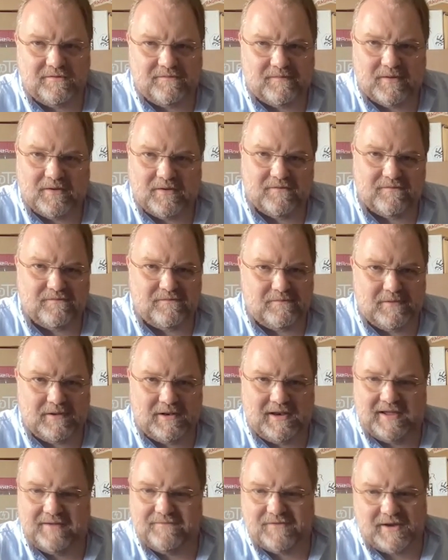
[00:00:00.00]
of
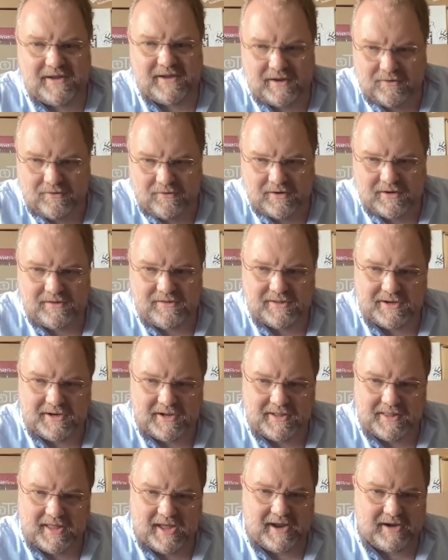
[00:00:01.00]
leveling or anything
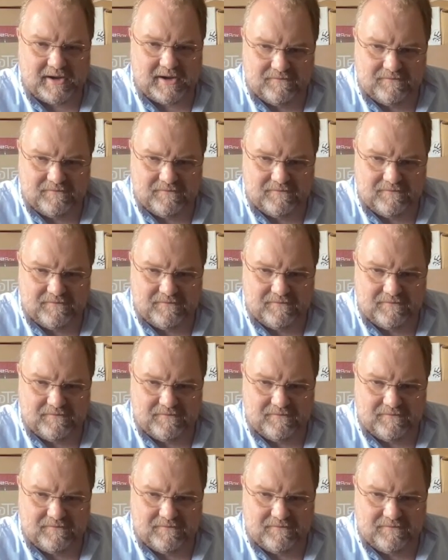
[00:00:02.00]
like that.